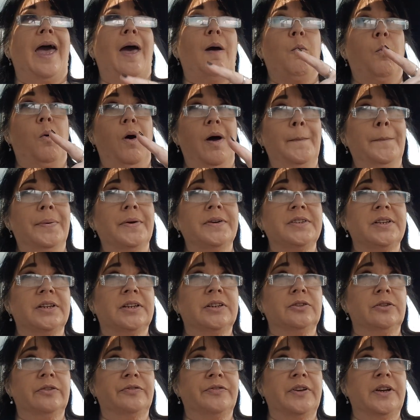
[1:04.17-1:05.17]
And one
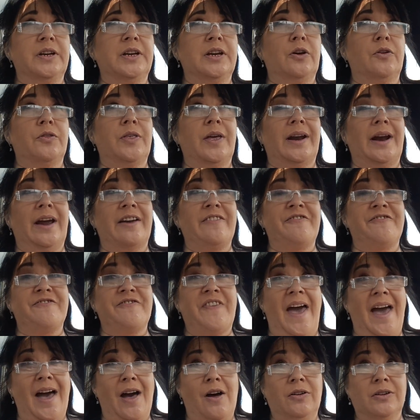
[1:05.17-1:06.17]
particular video that I
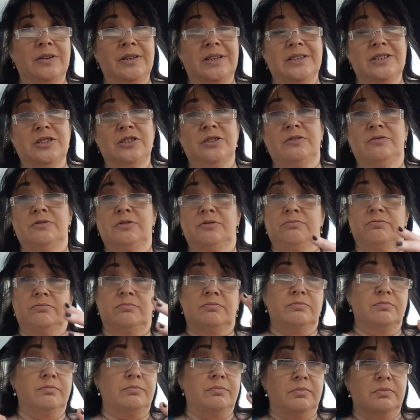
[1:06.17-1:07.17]
found in
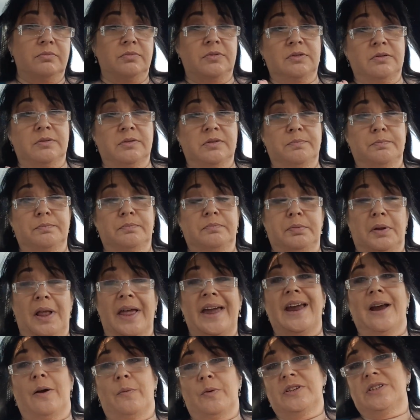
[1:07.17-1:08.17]

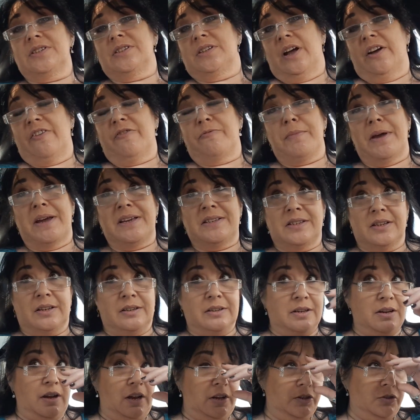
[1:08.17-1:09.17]
playing with stuff,
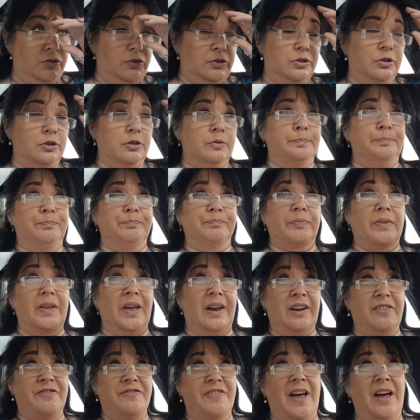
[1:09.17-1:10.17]
basically, on YouTube,
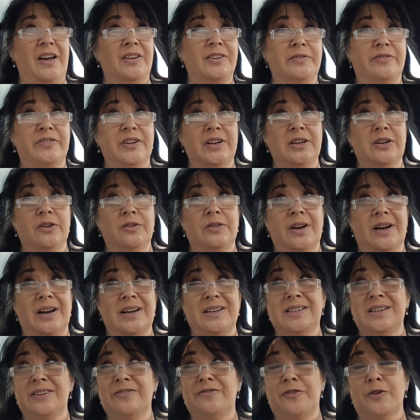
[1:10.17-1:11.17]
that I found a video that
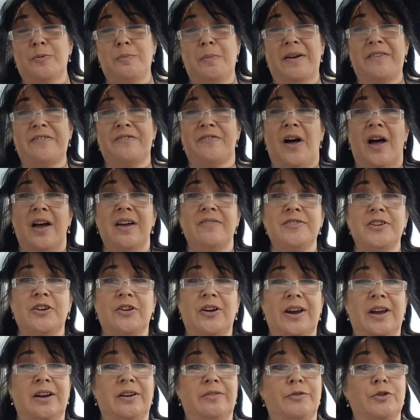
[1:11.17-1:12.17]
I did for my
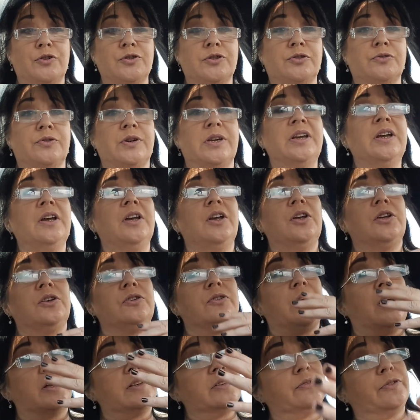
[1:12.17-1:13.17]
five-year anniversary.
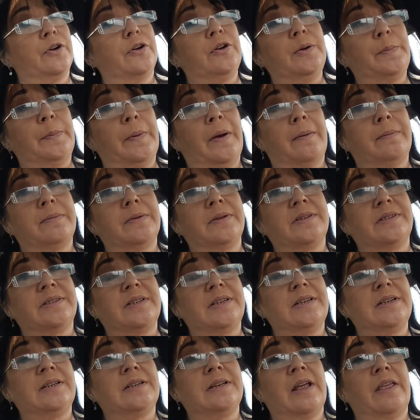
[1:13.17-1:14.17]
You guys have already probably
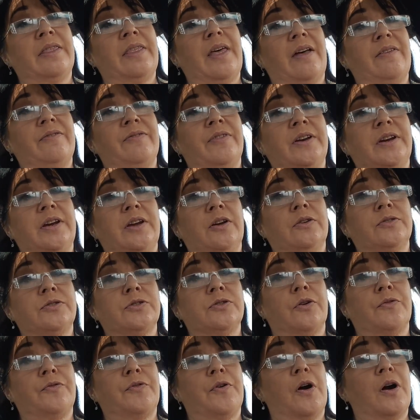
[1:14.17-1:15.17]
seen that video
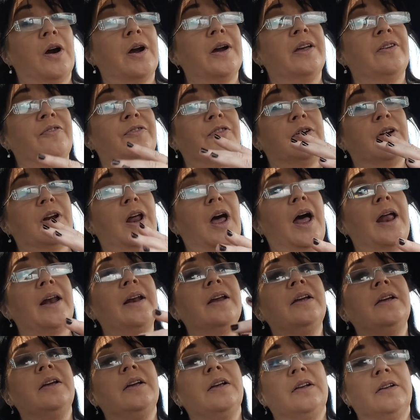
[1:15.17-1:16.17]
so far. If you
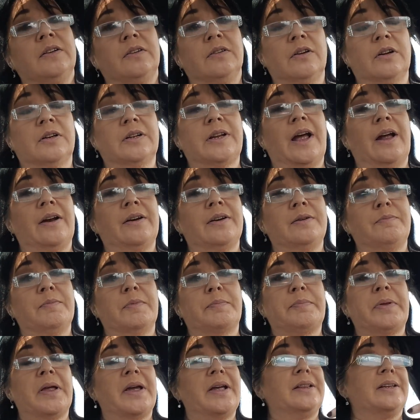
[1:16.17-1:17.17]
not, look down in
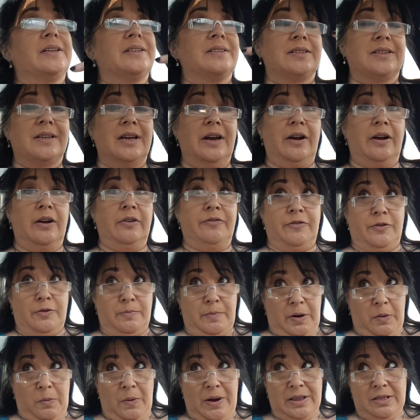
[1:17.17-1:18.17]
the playlist there
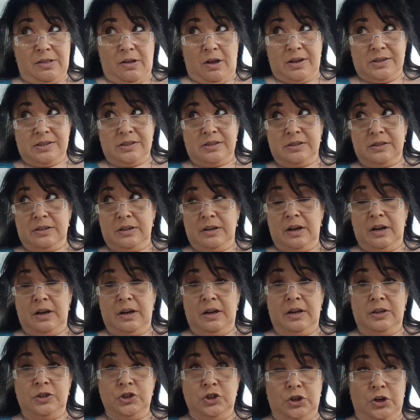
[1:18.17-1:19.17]
for my weight loss
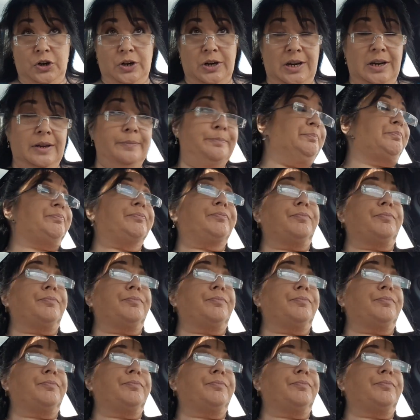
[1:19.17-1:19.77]
journey